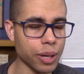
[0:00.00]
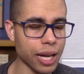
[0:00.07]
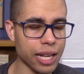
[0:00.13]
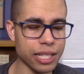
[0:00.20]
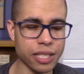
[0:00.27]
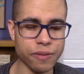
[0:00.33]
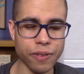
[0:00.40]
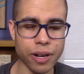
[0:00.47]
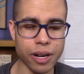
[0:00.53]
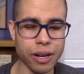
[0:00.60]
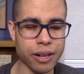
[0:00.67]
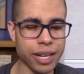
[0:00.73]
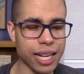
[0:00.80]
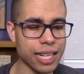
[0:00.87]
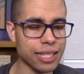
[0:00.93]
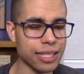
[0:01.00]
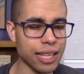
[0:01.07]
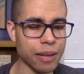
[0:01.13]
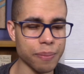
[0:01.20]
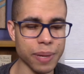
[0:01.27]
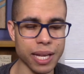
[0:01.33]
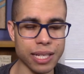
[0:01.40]
as far as
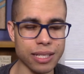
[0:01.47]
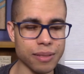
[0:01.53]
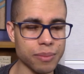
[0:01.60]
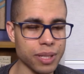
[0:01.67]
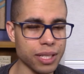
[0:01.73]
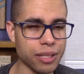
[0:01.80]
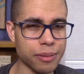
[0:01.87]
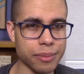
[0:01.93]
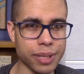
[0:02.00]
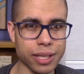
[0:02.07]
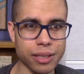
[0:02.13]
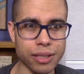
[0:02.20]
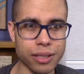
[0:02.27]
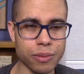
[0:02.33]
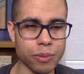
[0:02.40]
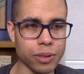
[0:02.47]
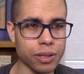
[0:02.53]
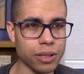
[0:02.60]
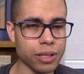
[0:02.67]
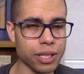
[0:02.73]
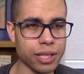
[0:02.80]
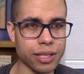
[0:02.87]
the pessimism in this
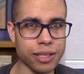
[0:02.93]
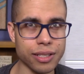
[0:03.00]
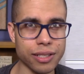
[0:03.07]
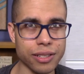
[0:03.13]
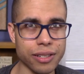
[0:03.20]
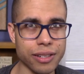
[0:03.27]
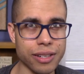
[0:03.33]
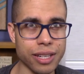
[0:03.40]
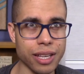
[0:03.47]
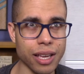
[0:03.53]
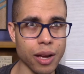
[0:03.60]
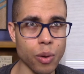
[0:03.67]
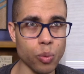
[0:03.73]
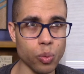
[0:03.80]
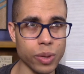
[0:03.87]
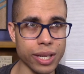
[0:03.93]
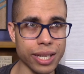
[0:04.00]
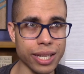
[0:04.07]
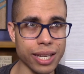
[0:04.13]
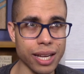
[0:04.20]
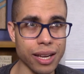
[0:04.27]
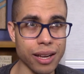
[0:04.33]
world is concerned,
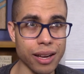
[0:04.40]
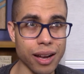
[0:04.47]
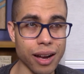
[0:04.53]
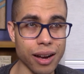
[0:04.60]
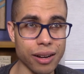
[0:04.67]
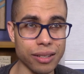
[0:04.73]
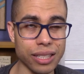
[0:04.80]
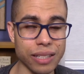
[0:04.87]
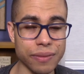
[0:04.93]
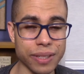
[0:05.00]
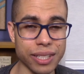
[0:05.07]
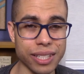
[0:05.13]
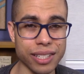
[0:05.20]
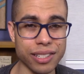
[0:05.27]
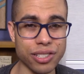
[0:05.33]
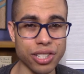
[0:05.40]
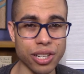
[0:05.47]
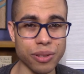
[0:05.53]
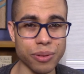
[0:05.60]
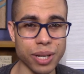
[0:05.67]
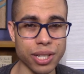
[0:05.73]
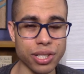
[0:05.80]
we are living in a
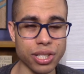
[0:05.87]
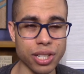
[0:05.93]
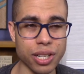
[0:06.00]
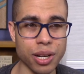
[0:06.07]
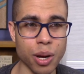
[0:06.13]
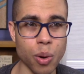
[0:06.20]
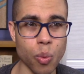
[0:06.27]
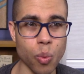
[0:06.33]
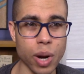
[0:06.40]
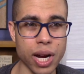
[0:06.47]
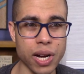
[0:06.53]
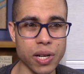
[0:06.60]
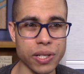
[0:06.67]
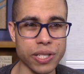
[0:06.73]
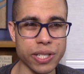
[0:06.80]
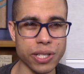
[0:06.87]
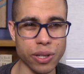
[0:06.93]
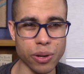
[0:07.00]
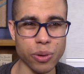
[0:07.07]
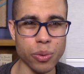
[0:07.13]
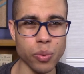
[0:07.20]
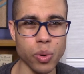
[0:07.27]
generation where
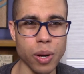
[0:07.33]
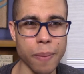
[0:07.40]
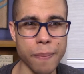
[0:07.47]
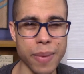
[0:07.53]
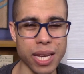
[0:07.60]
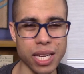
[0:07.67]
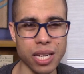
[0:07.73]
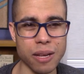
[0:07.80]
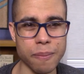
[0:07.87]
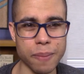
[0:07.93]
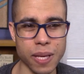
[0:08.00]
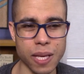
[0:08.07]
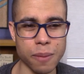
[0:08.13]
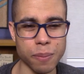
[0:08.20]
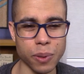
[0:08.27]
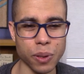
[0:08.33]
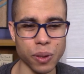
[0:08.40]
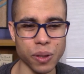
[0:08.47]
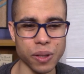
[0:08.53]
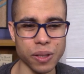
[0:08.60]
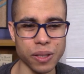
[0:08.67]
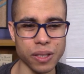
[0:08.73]
so many
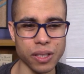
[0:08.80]
people